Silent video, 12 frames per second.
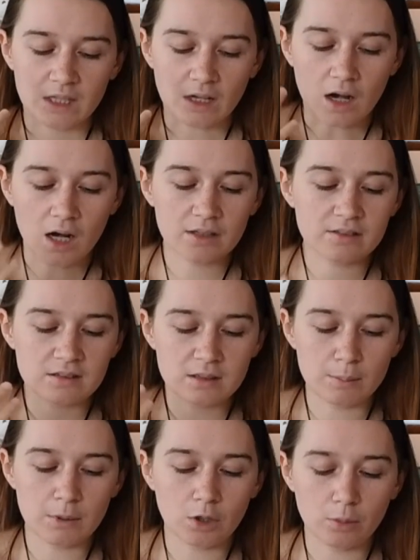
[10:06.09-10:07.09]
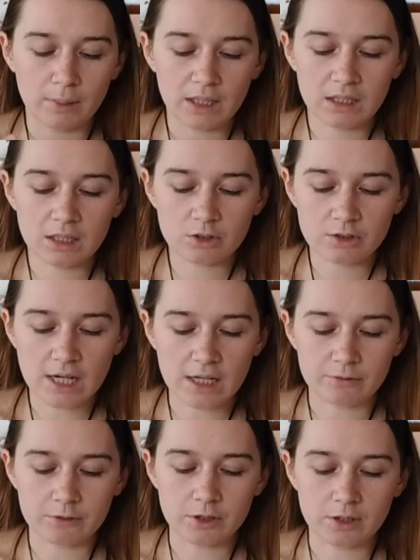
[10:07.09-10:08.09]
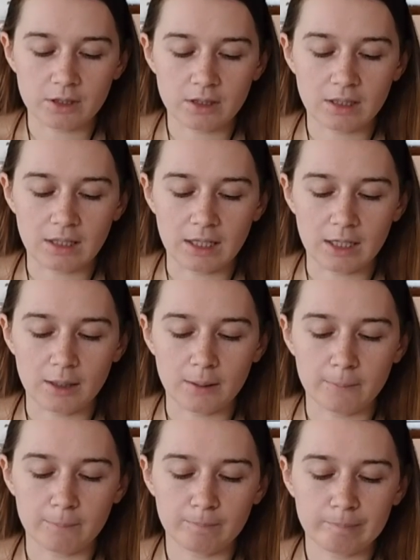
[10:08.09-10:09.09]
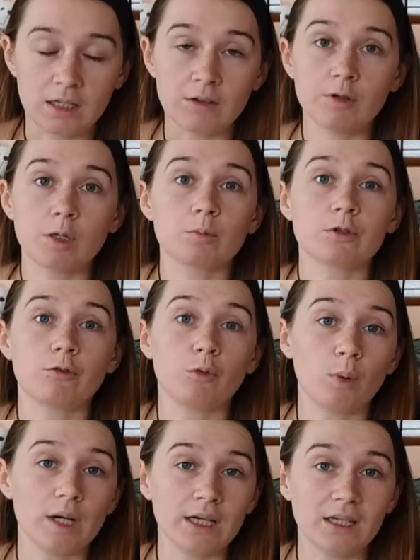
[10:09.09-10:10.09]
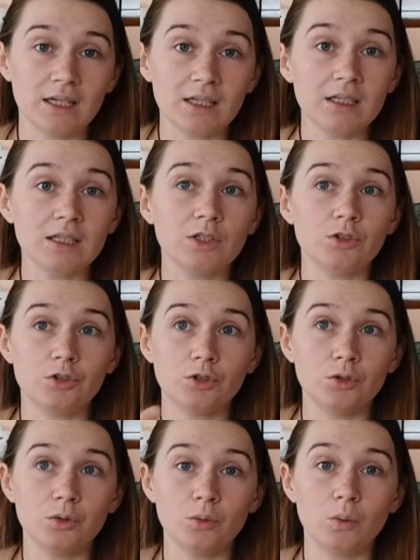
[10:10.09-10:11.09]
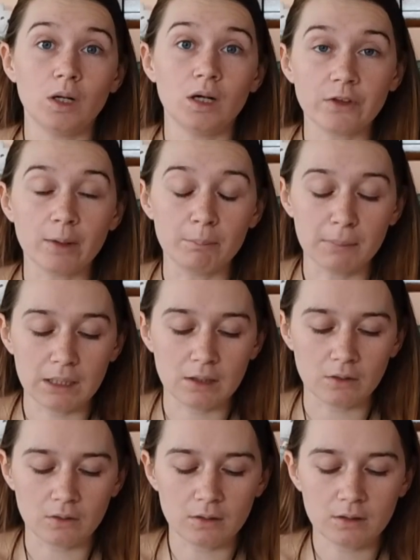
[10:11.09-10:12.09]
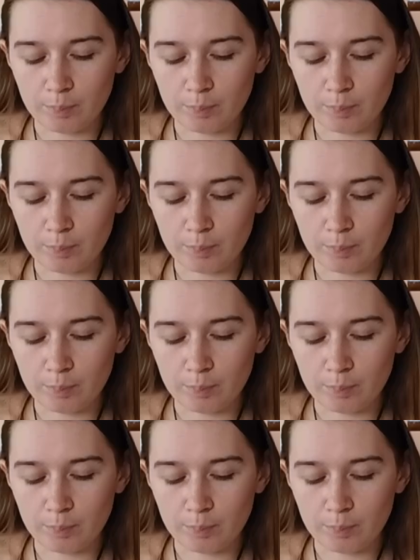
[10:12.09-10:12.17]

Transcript: haunts the mill many years after him giving himself away into the mill.